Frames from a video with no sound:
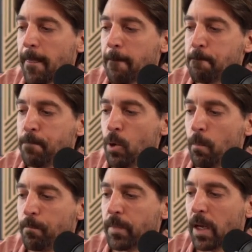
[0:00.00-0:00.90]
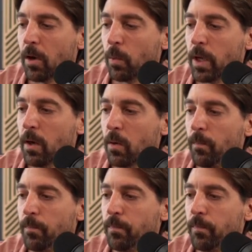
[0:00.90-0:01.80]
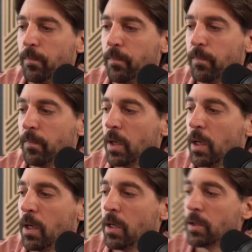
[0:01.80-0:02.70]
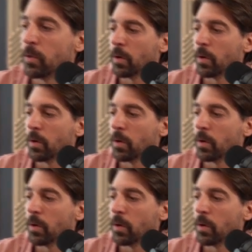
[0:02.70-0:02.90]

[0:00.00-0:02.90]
Boom, here we go. So what I'm